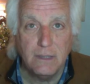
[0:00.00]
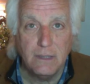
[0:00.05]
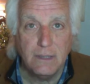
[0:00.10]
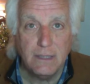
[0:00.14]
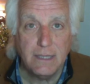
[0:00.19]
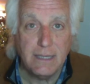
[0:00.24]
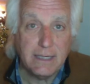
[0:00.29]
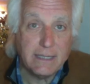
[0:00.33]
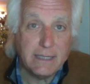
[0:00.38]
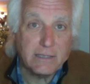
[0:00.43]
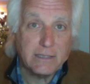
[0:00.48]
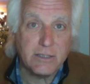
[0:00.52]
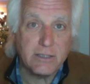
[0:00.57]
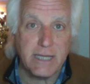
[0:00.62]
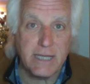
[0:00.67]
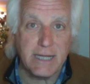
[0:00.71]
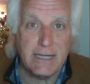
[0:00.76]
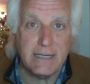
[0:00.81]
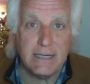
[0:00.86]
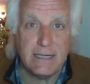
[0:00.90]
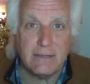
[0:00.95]
and I'll
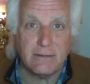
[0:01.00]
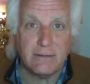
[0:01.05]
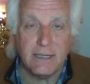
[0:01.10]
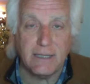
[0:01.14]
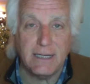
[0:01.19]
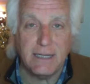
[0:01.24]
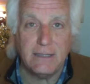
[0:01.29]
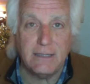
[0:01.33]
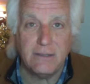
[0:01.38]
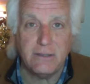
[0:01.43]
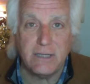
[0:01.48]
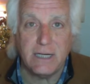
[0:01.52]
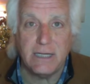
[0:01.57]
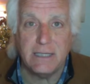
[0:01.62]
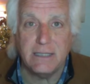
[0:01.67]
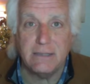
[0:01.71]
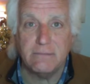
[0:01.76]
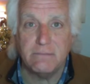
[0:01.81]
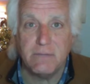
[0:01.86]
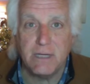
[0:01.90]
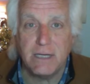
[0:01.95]
say it out loud.
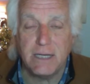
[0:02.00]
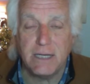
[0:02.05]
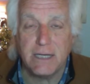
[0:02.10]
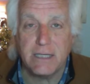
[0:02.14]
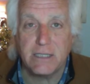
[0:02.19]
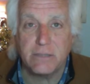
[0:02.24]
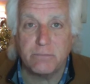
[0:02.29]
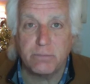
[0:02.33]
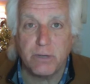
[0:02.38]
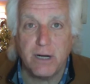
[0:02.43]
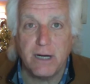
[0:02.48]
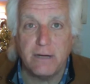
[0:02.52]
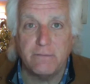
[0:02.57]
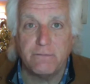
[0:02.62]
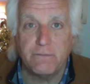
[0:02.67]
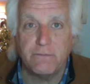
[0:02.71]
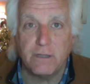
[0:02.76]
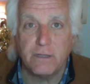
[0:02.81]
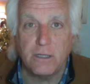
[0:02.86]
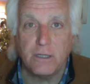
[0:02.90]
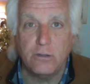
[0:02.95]
I'd like to pray
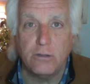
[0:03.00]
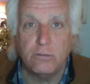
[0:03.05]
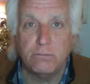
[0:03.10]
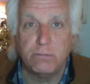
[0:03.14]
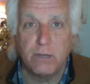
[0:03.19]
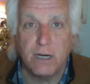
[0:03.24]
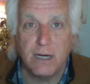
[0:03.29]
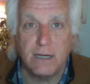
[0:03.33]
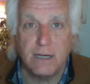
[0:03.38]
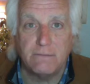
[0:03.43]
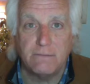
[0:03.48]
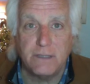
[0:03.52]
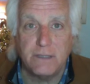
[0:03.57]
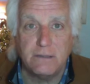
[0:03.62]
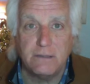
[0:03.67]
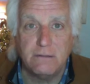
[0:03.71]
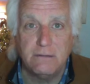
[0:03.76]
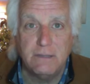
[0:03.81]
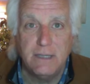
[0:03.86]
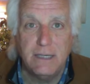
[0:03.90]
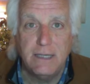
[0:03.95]
for Lou
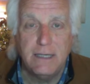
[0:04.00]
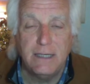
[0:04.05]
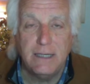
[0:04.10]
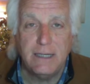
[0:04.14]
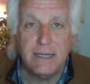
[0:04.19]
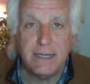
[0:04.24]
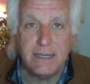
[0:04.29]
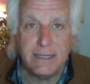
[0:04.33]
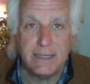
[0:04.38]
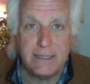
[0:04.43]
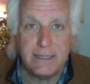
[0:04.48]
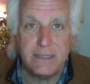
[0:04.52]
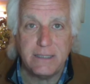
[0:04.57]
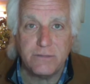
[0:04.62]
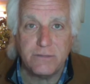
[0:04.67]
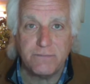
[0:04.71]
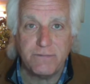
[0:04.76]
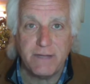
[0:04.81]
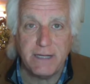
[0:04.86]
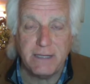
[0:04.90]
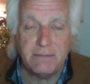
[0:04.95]
Bravo and his
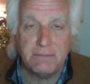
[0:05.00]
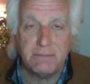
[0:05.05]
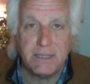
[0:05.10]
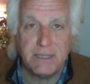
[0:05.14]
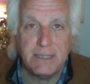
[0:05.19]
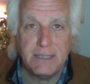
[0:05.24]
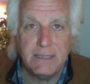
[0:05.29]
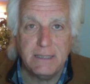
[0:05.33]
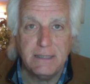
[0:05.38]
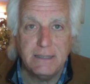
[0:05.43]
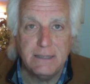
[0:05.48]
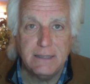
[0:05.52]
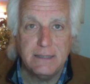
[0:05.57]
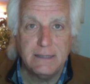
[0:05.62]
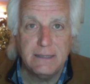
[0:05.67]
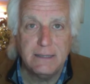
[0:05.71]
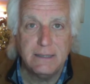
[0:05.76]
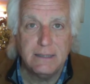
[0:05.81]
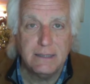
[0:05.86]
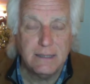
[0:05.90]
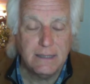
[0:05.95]
family,
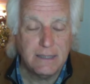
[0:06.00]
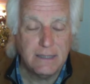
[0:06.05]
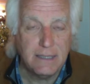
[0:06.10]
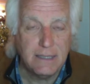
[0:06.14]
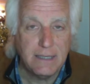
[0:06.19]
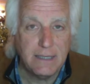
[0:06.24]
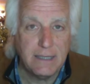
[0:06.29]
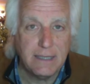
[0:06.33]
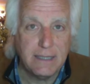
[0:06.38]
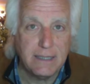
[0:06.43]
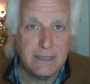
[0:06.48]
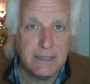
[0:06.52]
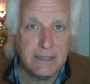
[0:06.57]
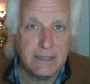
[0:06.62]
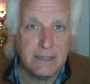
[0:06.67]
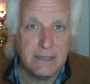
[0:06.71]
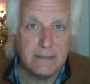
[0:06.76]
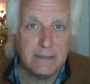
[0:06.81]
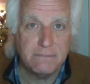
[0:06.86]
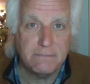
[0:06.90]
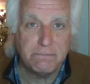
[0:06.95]
and
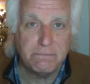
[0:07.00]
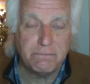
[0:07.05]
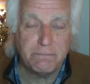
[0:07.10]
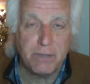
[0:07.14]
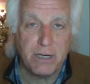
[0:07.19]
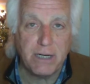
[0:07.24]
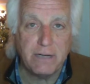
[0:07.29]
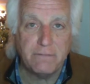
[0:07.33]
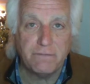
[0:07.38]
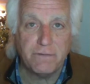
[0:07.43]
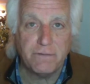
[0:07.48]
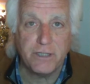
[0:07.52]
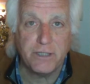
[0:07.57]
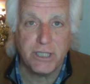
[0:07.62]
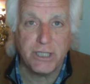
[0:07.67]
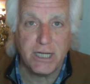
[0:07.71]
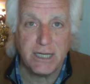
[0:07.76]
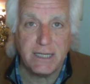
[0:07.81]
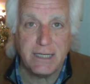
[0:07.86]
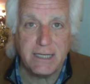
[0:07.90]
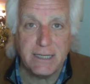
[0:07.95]
uh, pray for
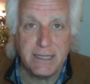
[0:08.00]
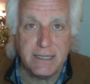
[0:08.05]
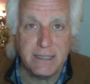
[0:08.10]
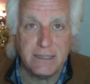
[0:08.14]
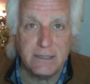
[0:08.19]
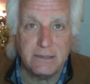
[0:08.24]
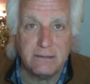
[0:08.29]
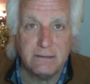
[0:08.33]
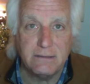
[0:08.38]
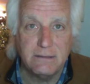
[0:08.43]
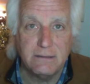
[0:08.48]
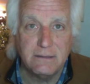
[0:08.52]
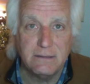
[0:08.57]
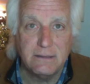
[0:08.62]
Jenny L,